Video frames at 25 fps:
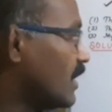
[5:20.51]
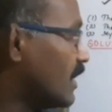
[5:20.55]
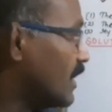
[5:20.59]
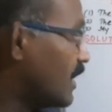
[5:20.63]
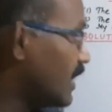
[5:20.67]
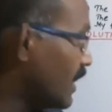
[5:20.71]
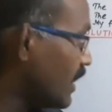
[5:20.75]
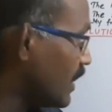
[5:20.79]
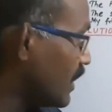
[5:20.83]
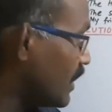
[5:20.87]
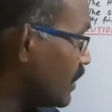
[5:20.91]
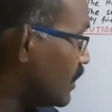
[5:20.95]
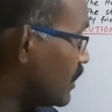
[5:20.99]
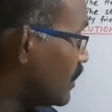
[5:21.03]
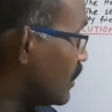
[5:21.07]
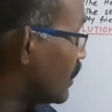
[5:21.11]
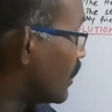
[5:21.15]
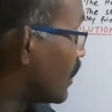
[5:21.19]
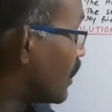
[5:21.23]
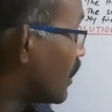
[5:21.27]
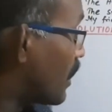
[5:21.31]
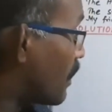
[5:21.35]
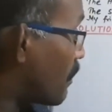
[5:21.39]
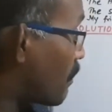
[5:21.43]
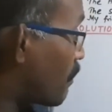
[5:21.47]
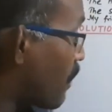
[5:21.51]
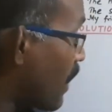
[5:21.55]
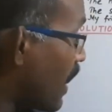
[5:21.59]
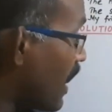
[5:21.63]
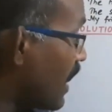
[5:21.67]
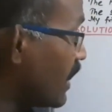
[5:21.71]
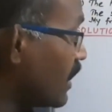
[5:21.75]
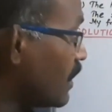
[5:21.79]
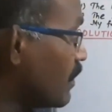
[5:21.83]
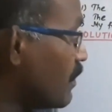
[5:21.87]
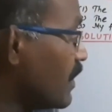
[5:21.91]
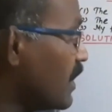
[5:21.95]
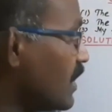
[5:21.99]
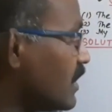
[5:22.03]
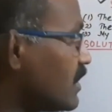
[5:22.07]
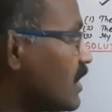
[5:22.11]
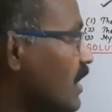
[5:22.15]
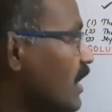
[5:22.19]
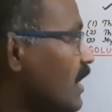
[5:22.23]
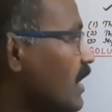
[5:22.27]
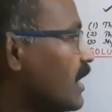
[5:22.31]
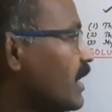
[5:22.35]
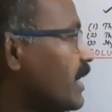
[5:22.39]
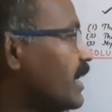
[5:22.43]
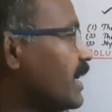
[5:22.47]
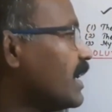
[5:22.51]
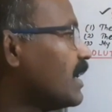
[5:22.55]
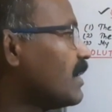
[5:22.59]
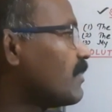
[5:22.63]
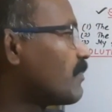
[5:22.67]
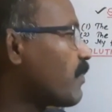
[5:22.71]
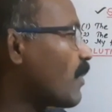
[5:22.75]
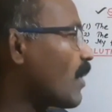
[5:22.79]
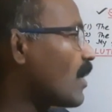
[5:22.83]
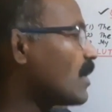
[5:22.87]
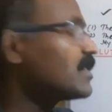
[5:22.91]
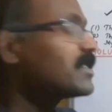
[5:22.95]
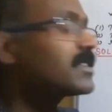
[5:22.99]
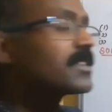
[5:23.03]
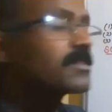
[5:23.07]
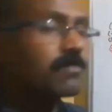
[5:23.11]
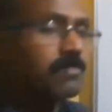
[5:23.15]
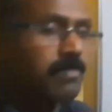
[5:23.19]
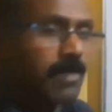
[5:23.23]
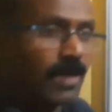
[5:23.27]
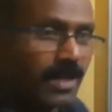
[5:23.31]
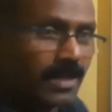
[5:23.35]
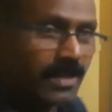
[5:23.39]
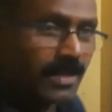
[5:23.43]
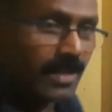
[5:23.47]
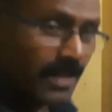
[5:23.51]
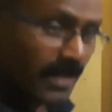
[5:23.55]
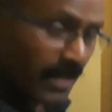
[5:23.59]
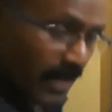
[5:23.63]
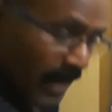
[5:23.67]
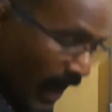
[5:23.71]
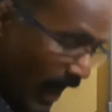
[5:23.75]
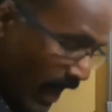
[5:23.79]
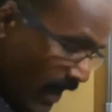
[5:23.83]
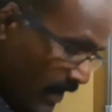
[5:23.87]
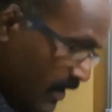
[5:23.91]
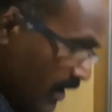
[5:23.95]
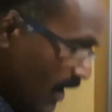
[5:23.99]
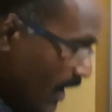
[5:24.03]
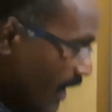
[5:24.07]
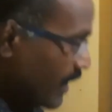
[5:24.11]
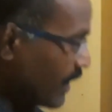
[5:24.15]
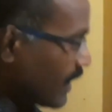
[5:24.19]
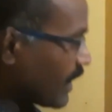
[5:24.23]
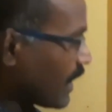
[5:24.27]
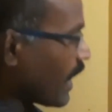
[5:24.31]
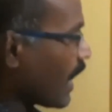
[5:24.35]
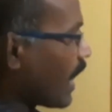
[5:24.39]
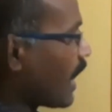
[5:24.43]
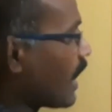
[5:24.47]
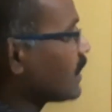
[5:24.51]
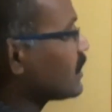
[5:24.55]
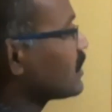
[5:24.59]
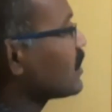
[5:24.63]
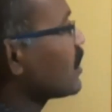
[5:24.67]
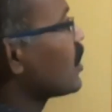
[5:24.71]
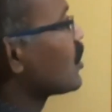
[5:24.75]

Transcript: Did played means did plus play. As like as